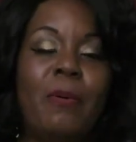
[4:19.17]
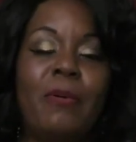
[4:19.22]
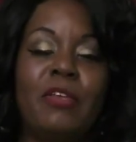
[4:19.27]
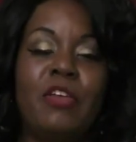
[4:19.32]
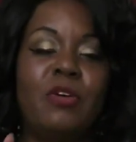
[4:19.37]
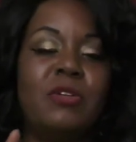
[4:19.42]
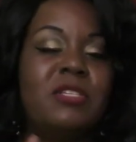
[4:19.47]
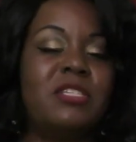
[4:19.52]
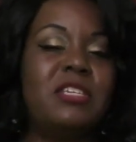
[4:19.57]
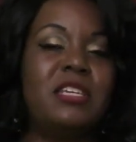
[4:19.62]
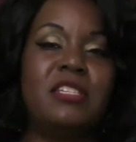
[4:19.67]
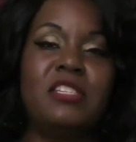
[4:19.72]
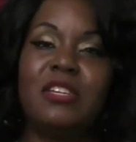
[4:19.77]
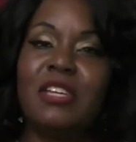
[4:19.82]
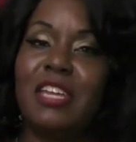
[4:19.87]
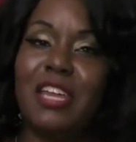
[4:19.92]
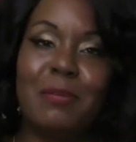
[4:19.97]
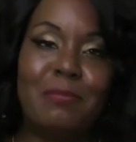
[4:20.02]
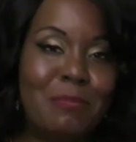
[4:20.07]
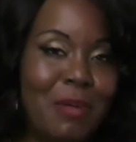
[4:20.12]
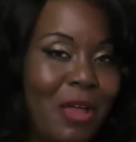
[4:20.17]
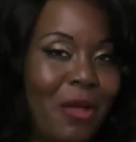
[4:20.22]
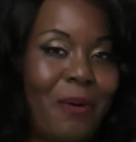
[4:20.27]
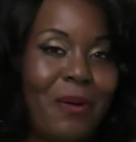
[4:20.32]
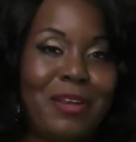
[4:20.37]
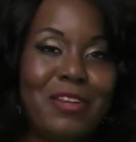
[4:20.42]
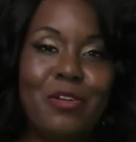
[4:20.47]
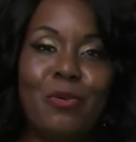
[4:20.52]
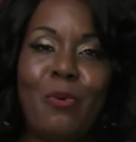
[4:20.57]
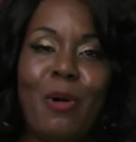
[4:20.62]
your sister get
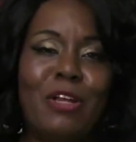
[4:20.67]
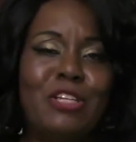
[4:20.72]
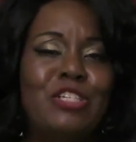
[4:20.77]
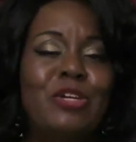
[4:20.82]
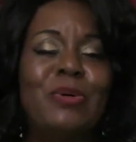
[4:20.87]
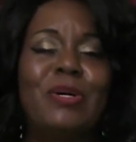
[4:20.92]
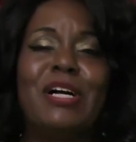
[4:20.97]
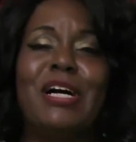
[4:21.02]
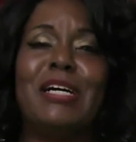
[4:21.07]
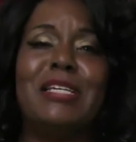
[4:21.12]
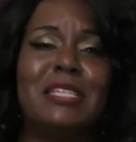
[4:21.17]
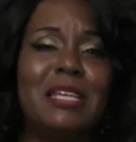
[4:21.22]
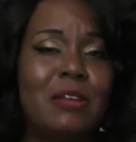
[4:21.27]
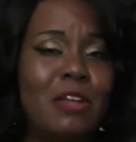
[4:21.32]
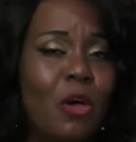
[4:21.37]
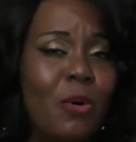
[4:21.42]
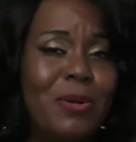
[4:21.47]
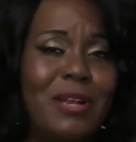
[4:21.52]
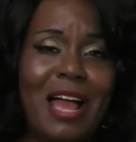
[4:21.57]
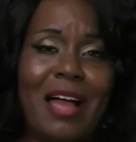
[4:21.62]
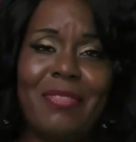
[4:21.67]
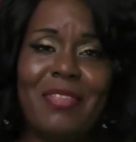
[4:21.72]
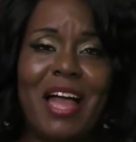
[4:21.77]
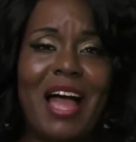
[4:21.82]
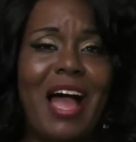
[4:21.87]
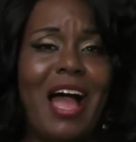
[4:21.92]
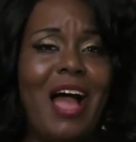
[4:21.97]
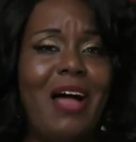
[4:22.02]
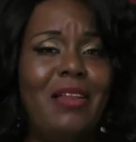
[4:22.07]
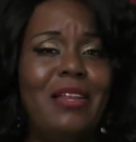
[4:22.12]
married, you watch your cousin go down the
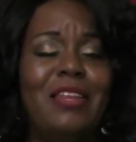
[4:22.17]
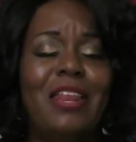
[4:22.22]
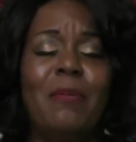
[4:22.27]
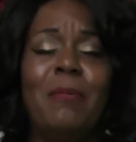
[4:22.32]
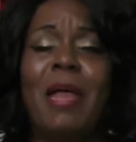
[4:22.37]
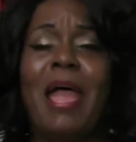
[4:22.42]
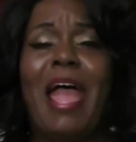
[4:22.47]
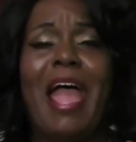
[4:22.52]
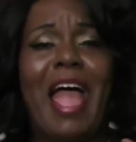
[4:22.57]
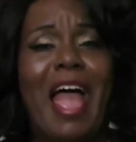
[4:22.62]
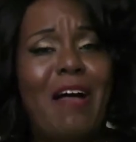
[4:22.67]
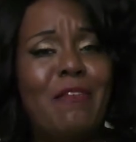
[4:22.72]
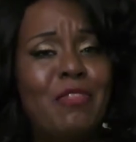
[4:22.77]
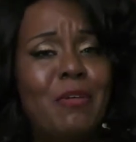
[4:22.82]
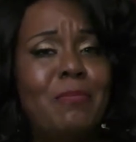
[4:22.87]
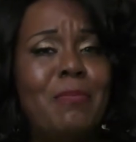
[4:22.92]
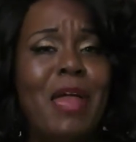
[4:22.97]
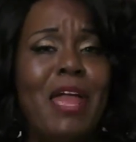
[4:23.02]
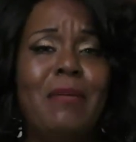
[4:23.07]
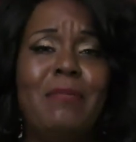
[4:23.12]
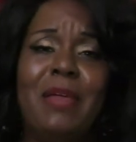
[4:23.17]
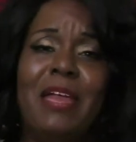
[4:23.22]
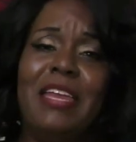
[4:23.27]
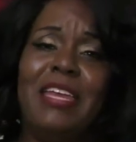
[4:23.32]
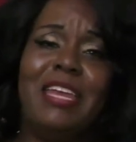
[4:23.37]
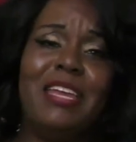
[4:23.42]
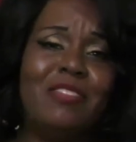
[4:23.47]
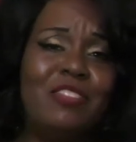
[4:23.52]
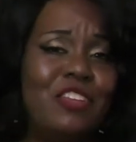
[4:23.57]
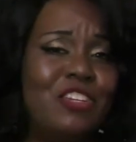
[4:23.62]
aisle and them have the baby
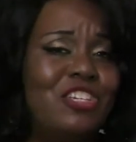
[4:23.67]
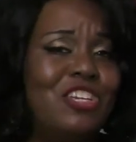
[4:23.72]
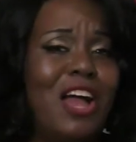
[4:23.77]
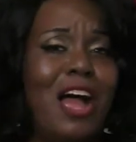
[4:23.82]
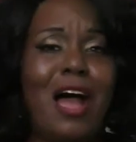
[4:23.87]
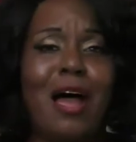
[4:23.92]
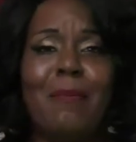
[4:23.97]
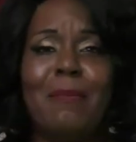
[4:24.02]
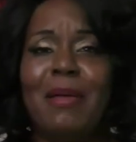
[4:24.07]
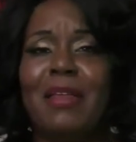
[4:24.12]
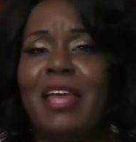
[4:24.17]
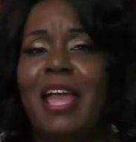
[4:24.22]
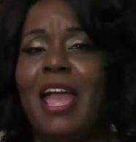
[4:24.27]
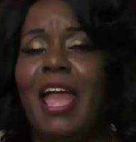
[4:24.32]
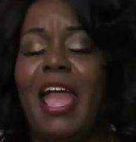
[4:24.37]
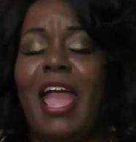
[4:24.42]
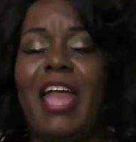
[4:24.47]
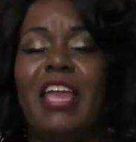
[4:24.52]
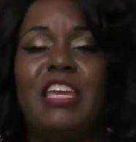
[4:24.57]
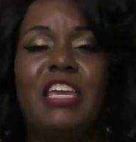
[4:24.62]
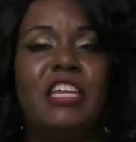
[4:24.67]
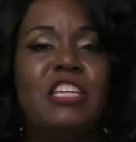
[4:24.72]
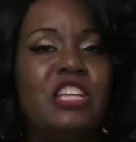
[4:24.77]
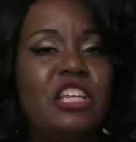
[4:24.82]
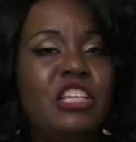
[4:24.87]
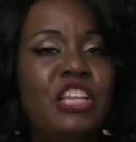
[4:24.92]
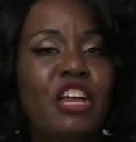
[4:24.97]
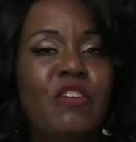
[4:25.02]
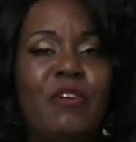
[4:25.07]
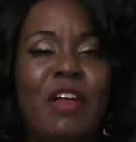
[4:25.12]
and get the job and get
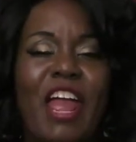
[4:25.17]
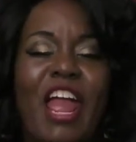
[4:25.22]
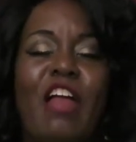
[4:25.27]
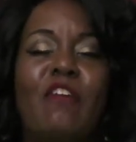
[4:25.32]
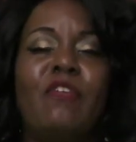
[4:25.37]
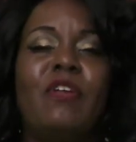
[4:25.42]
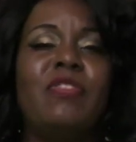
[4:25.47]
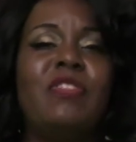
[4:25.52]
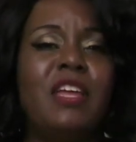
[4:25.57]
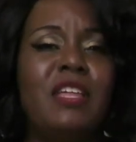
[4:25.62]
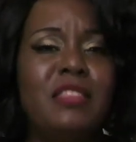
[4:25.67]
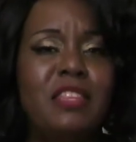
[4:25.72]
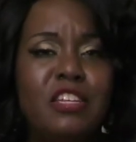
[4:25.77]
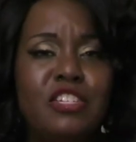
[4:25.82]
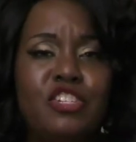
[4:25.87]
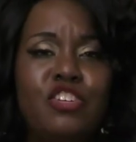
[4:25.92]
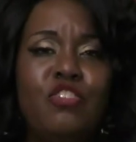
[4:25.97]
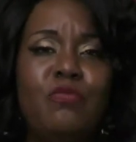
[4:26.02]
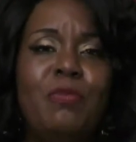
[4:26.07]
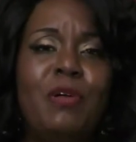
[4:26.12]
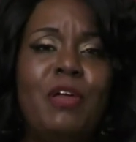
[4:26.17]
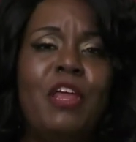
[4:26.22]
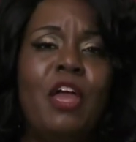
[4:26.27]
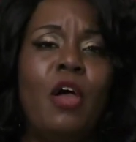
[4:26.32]
delivered, everything that you've been